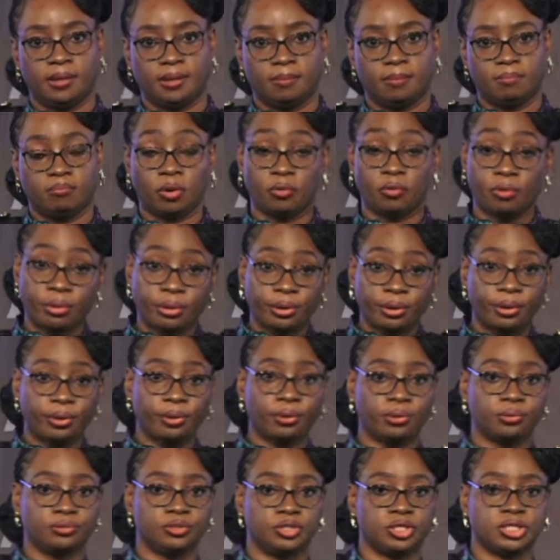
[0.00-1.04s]

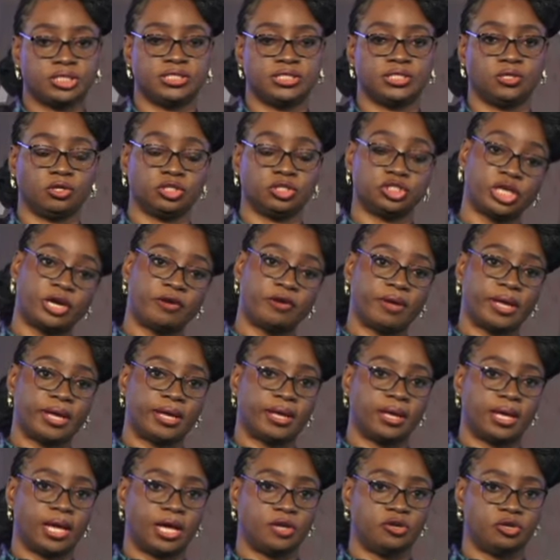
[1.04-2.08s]
Morocco, you can see Algeria,
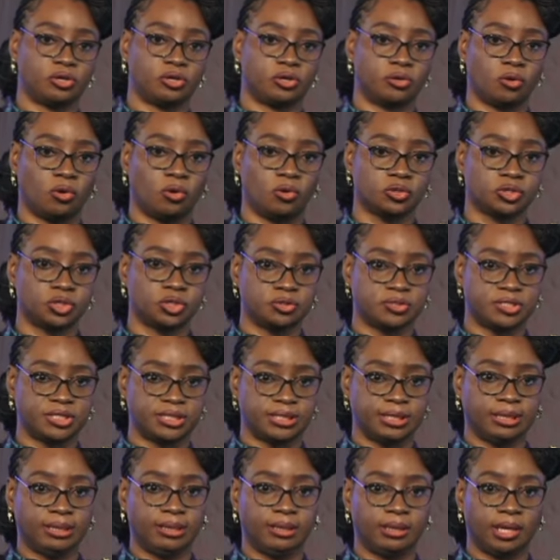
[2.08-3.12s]
and you can also
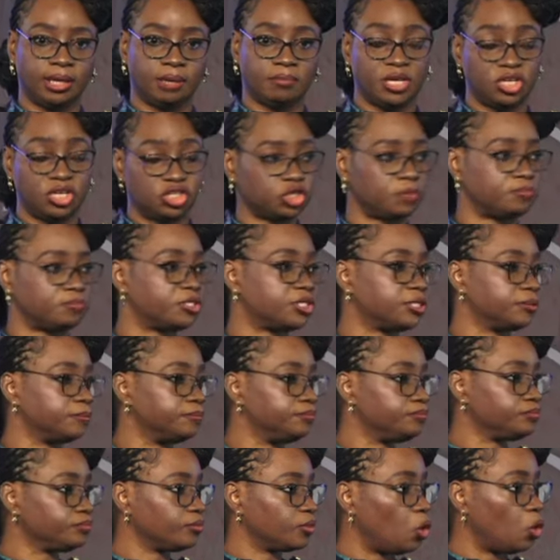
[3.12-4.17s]
see Egypt.
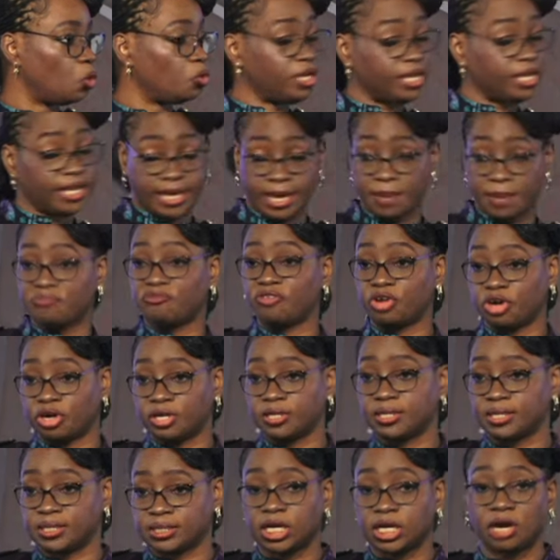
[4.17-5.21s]
Only Cape Verde
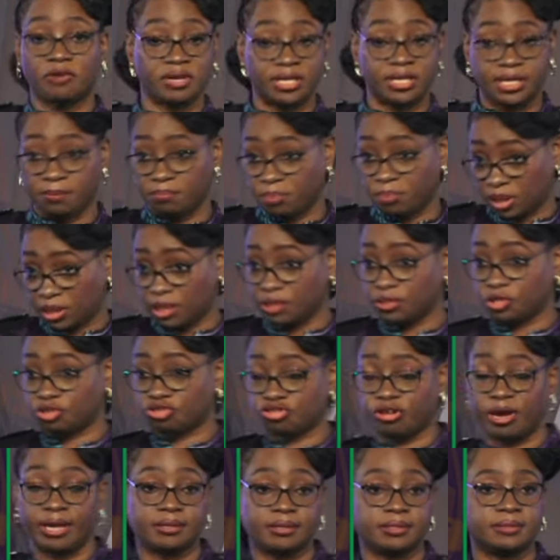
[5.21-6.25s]
is currently bucking the
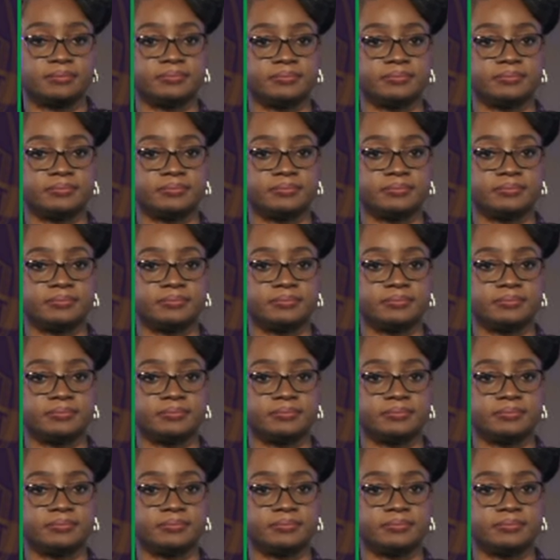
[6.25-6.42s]
trend.